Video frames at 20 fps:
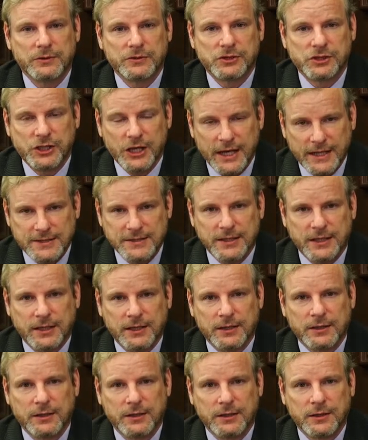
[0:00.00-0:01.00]

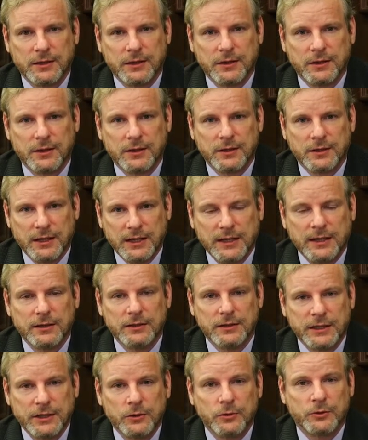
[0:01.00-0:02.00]
chasing the
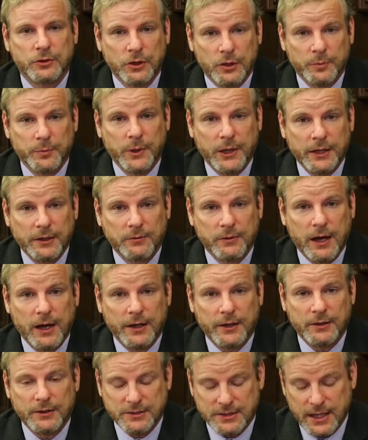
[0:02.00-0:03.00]
illegal dirt bike
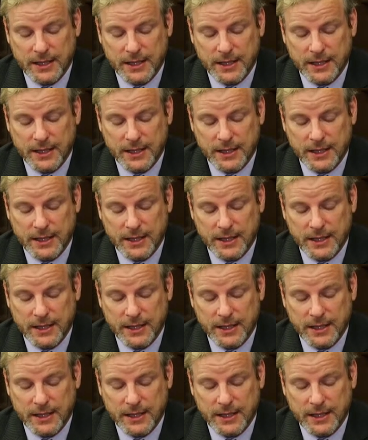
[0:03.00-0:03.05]
riders.